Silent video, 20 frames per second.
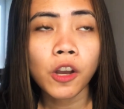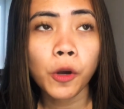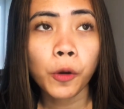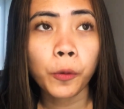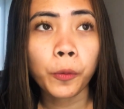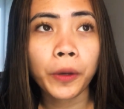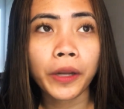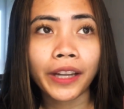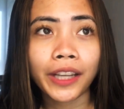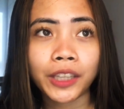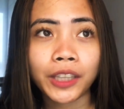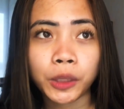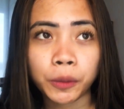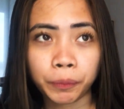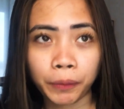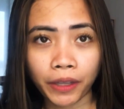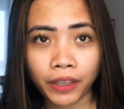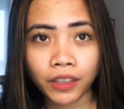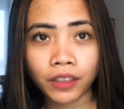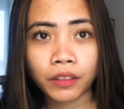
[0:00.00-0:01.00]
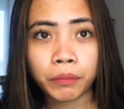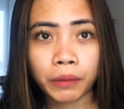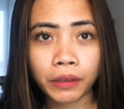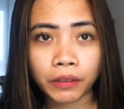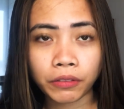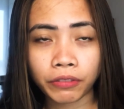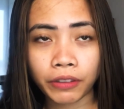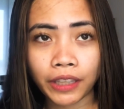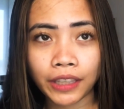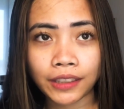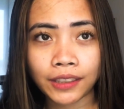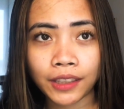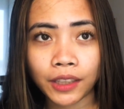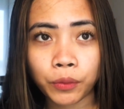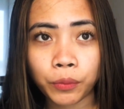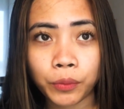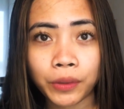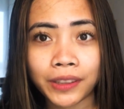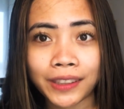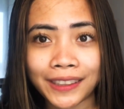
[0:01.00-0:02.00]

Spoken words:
when I spray it in my face, it will